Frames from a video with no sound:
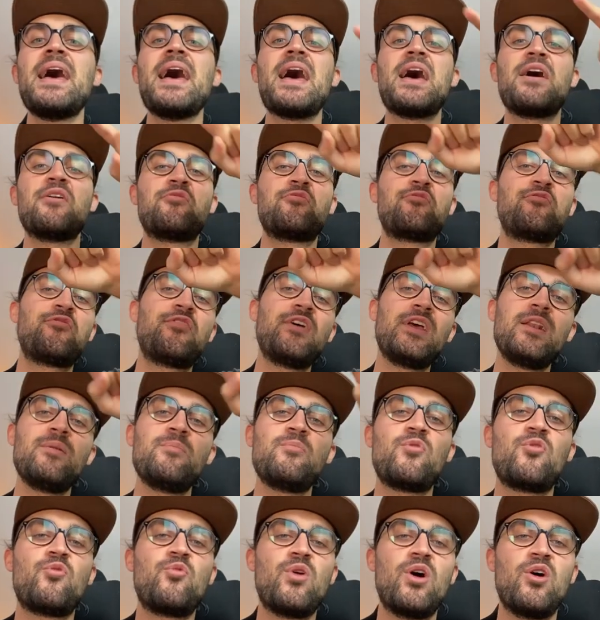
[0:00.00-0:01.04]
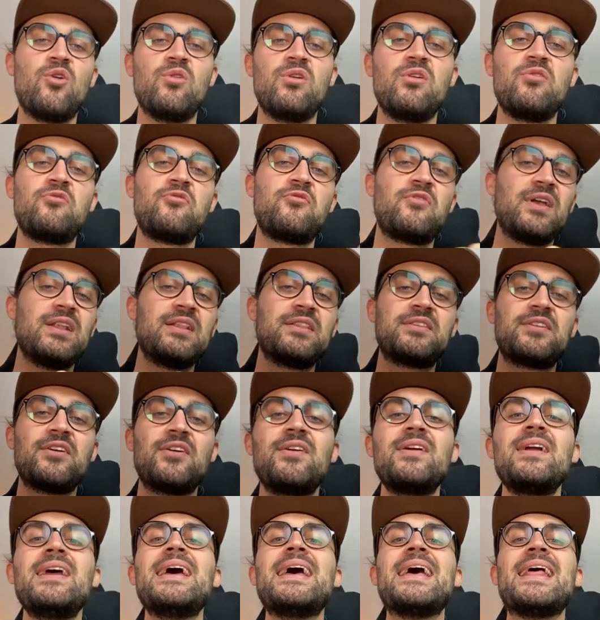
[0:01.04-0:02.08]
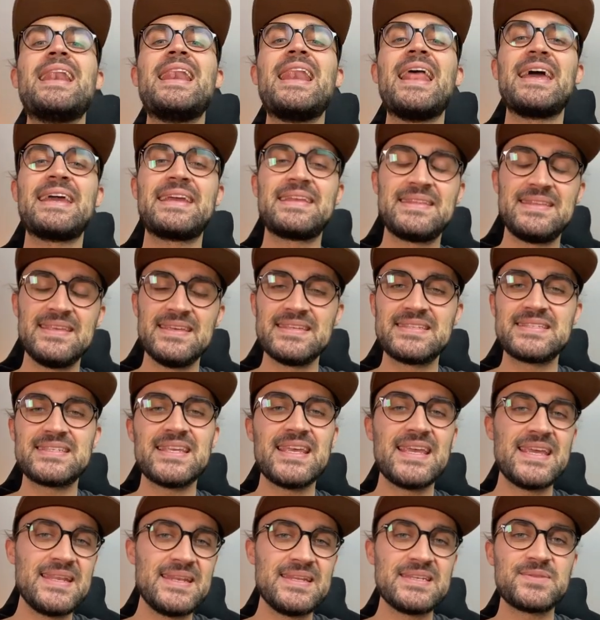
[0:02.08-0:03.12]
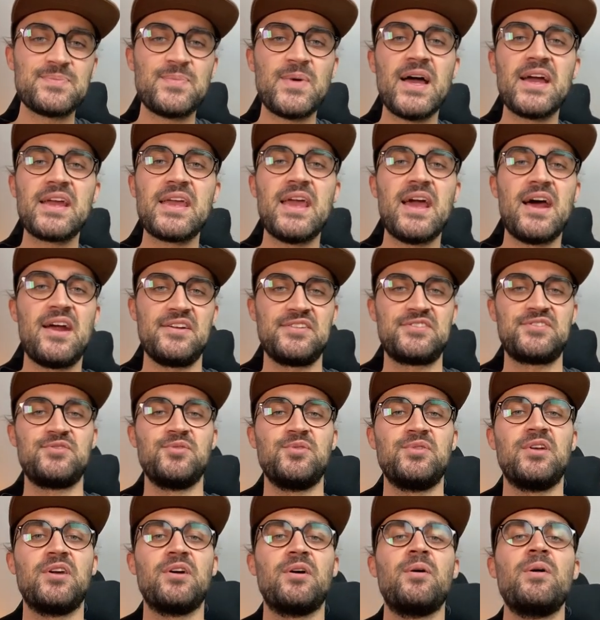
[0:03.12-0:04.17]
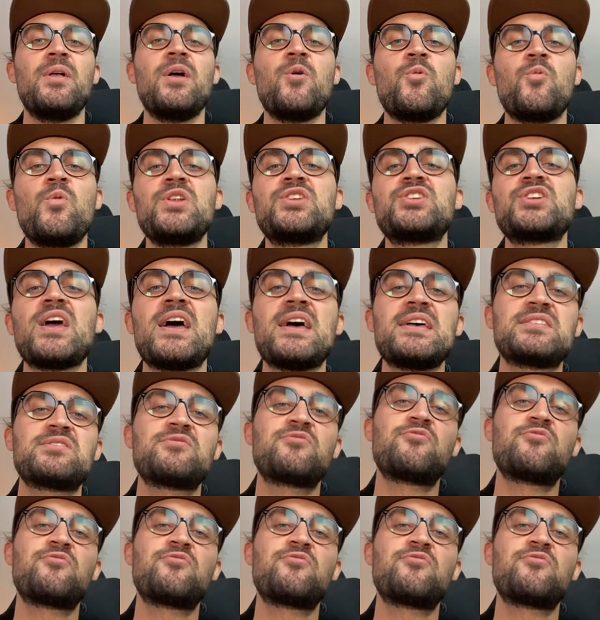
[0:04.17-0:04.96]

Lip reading: a film roll filter like this in the SpaGAR Studio, which has